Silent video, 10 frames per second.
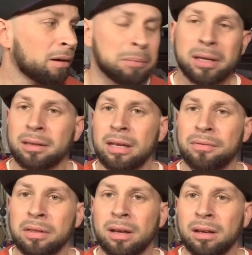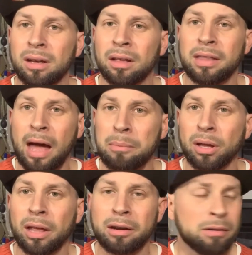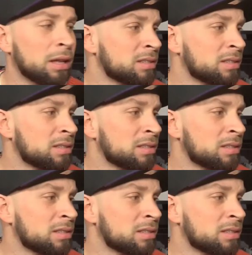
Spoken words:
I mean, even the emulator